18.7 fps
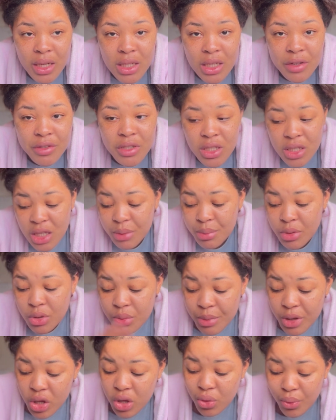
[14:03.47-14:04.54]
If she sleeps with me,
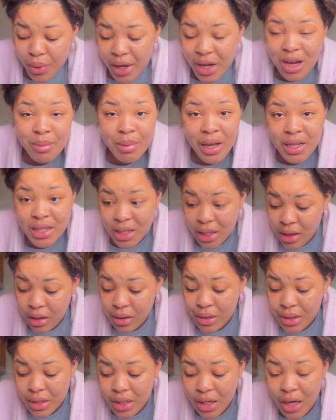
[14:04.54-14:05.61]
she'll wake up like
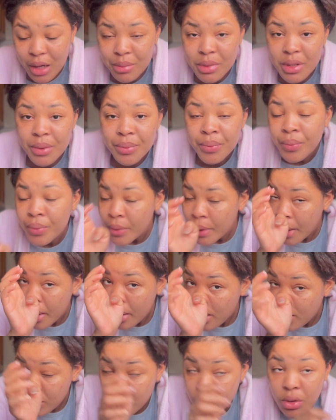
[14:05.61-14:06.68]
10,000 times.
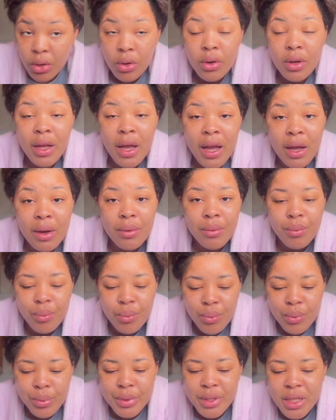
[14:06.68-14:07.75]
So like,
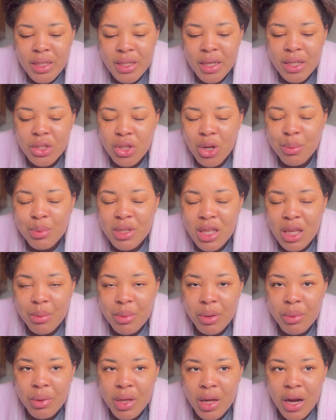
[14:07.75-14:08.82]
since I stopped sleeping
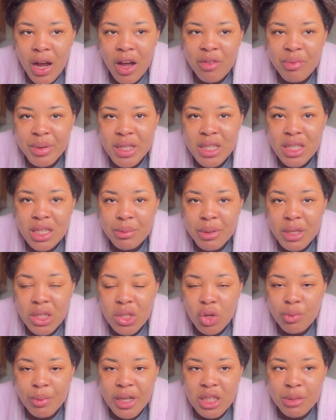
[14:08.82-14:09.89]
with her, I've been sleeping so
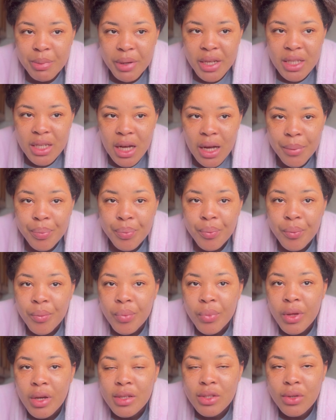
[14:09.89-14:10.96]
much better.
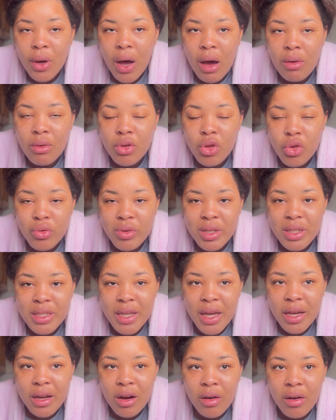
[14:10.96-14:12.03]
So I will usually
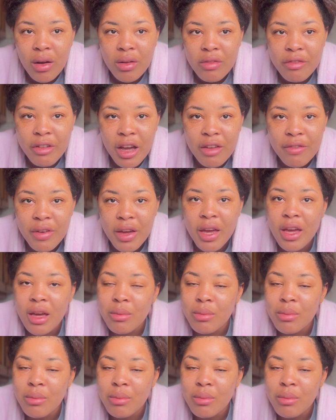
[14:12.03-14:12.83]
take her around 5 a.m.